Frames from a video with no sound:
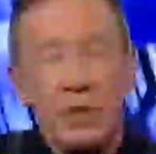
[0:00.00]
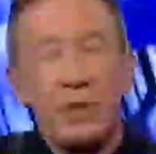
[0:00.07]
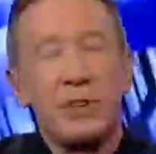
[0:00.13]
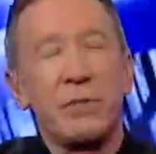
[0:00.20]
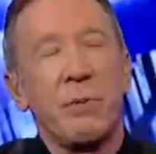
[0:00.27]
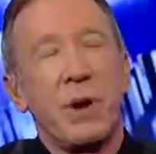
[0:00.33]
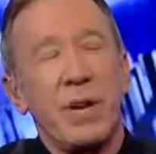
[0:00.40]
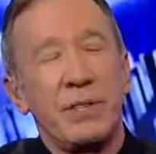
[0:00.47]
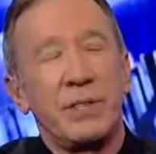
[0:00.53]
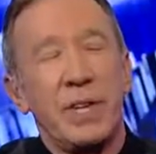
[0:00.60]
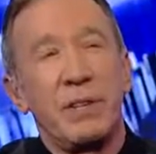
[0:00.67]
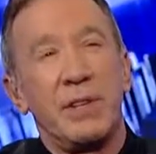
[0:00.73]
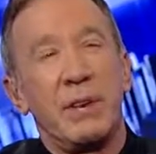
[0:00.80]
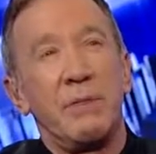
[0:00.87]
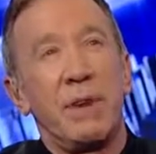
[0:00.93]
this is what I
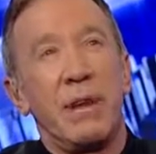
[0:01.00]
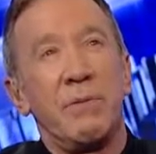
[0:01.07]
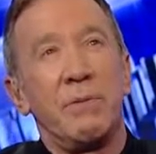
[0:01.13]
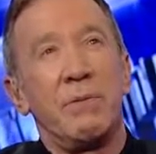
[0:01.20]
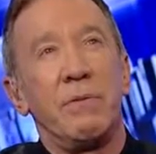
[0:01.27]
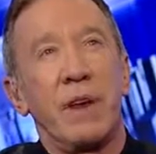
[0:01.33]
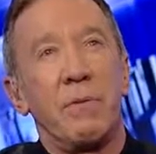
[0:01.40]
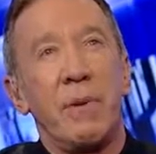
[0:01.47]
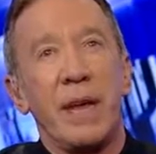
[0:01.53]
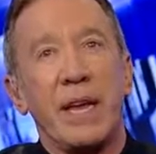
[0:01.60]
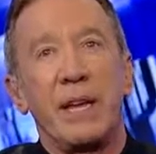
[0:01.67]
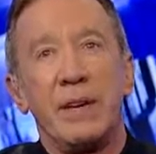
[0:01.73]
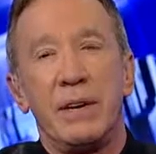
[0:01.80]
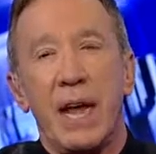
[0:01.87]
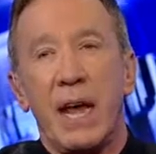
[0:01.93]
said. They're, they're
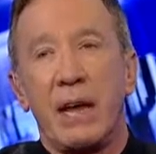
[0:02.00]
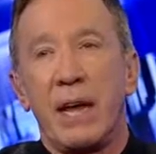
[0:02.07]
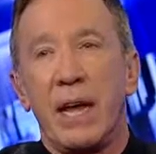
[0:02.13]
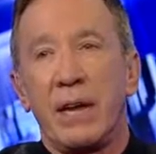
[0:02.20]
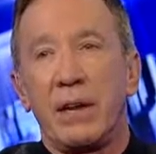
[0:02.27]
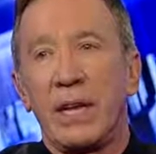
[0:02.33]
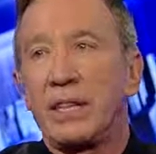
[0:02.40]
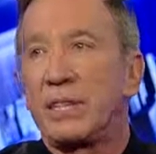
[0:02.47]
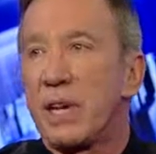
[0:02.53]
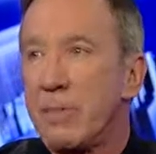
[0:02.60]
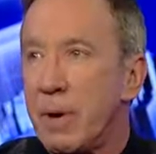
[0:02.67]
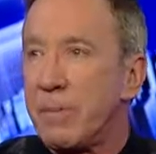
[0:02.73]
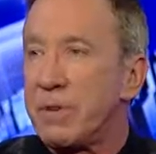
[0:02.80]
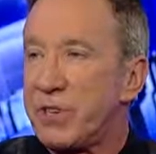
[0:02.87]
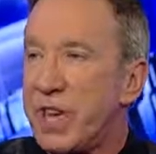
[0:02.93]
making uh, LA's
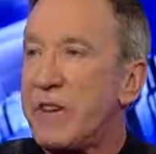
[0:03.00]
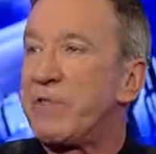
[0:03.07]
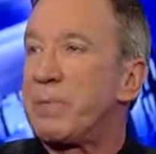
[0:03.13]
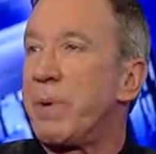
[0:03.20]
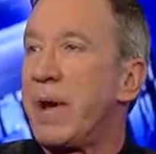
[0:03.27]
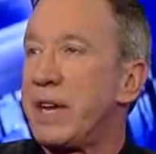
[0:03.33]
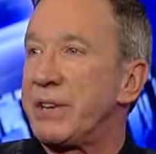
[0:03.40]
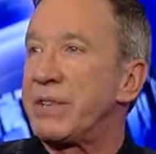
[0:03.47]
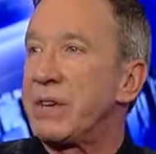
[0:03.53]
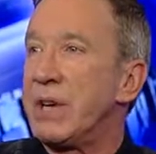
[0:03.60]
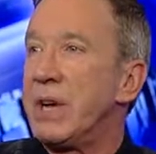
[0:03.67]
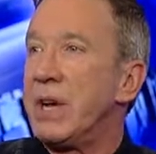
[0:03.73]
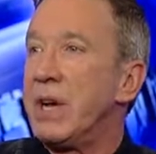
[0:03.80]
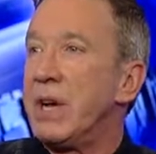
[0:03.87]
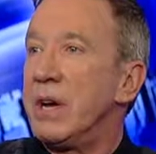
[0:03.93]
come up with safe space
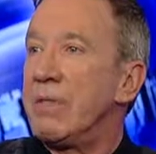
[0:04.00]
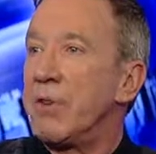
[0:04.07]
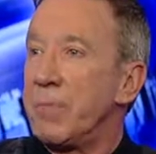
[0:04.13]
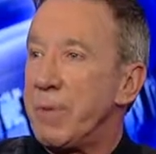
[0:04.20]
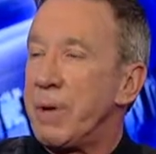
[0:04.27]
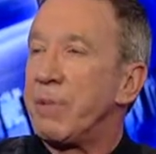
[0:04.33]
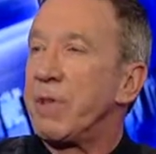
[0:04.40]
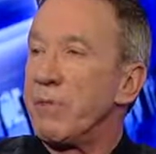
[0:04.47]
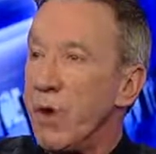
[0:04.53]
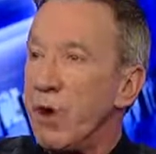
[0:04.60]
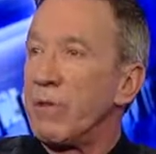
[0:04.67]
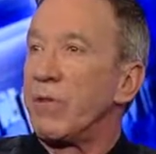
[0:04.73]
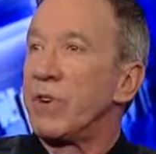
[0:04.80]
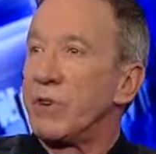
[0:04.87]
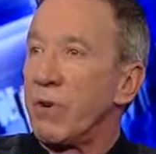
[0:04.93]
for people that
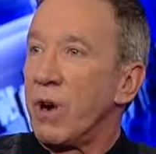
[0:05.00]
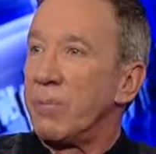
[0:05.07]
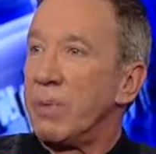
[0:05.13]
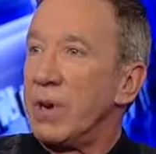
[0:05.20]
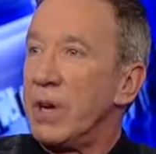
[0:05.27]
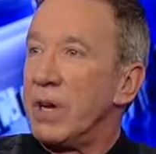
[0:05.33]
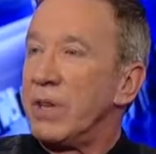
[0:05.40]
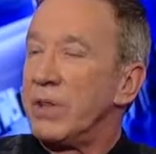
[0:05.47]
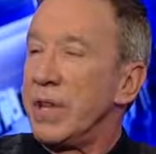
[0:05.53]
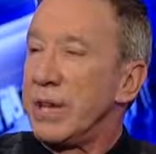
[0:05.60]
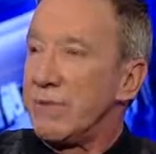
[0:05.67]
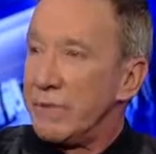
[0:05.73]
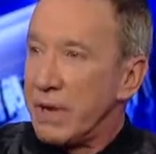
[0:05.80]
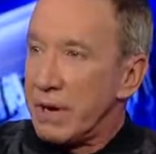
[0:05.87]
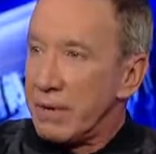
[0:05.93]
voted for Trump.
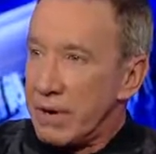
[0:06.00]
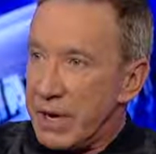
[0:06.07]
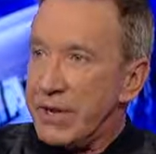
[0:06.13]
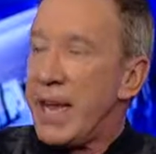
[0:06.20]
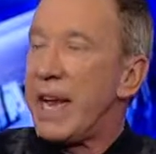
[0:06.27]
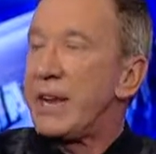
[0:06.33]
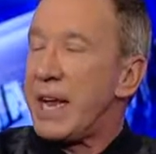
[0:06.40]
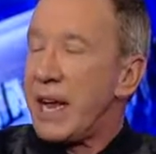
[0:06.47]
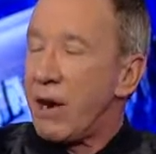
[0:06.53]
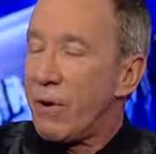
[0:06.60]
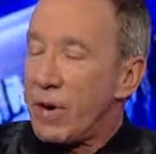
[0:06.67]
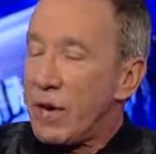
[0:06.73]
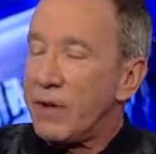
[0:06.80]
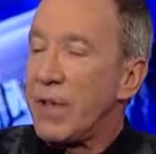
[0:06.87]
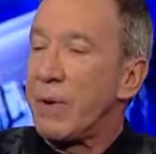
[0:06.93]
They, they're in that
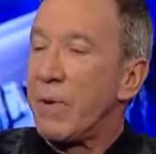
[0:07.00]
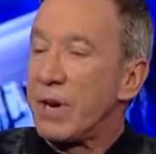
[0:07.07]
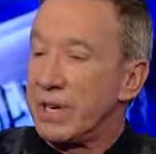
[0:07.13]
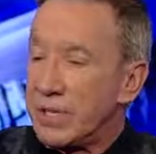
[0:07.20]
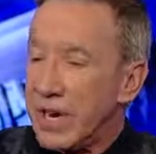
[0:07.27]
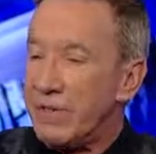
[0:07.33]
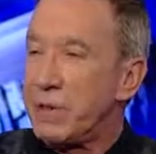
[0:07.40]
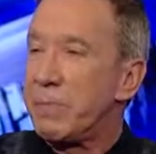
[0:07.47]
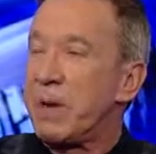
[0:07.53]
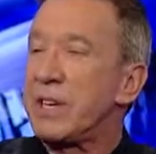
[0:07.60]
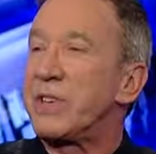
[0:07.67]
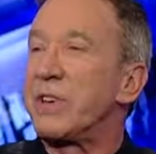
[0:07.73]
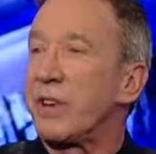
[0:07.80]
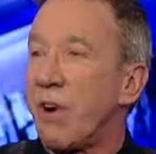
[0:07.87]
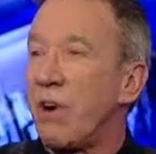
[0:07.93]
area. They want a safe
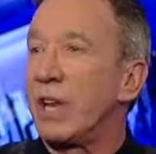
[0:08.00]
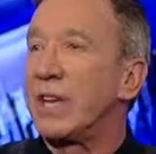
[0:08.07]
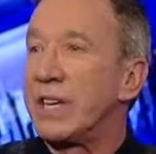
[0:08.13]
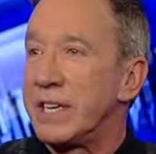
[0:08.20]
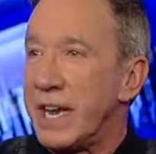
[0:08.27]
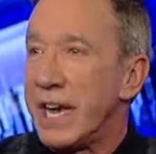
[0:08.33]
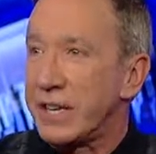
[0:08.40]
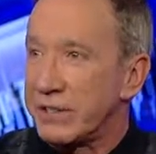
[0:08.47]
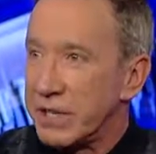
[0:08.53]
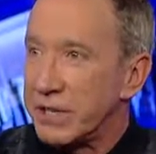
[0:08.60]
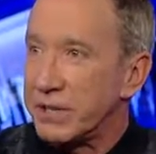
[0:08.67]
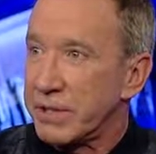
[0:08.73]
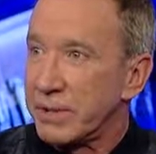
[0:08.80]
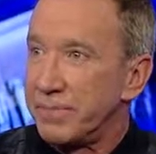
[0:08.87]
space. They're calling it Texas.